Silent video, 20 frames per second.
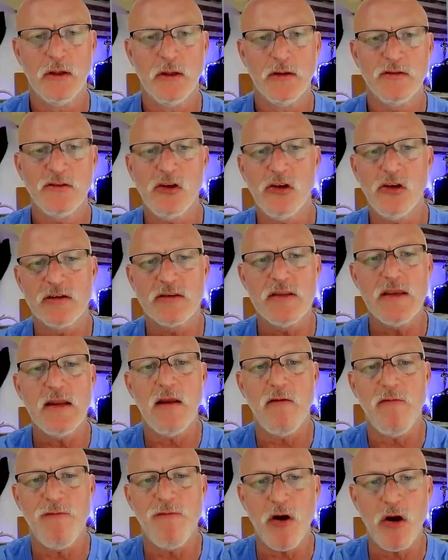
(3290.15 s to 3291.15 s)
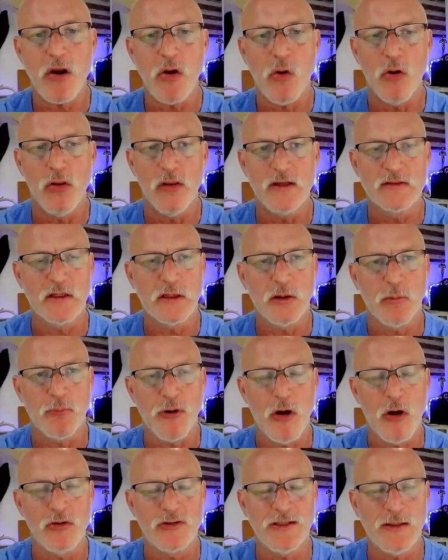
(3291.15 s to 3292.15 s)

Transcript: So you just need a very holistic approach.